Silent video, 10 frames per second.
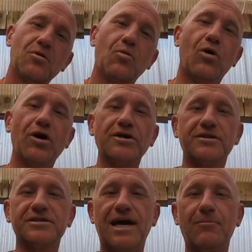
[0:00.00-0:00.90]
what are your
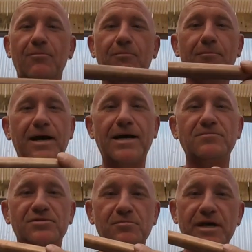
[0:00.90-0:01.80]
tap
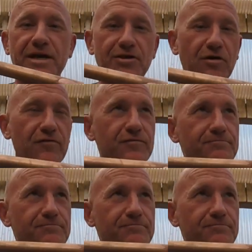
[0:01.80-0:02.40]
pipes made of?